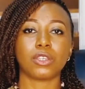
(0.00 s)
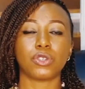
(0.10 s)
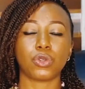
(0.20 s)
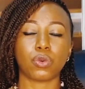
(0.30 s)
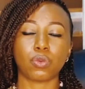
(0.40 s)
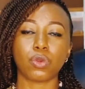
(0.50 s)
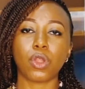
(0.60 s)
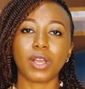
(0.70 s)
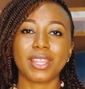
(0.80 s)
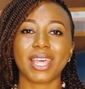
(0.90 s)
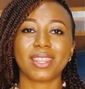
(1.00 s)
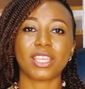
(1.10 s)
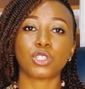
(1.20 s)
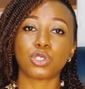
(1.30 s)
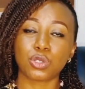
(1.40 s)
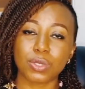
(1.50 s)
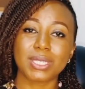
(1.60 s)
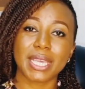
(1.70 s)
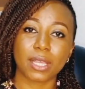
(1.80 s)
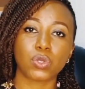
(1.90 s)
longer than they should
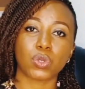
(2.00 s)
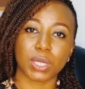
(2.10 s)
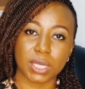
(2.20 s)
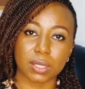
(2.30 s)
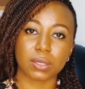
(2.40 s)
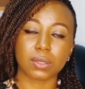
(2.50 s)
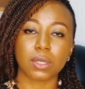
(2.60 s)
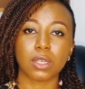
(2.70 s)
take to heal